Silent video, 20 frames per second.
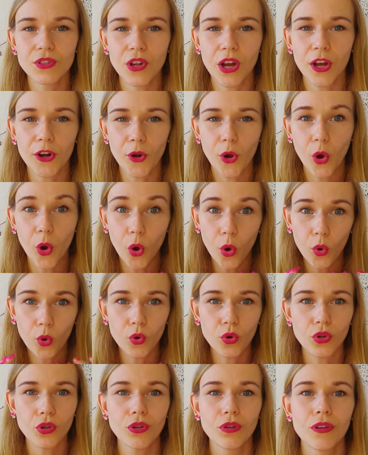not
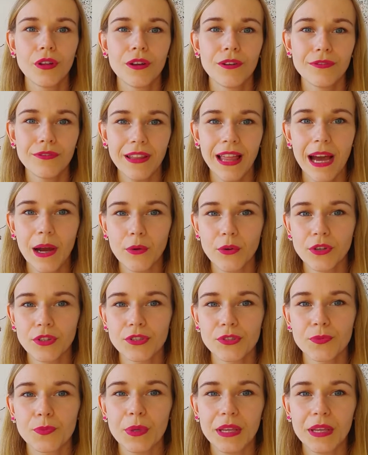whole flowers,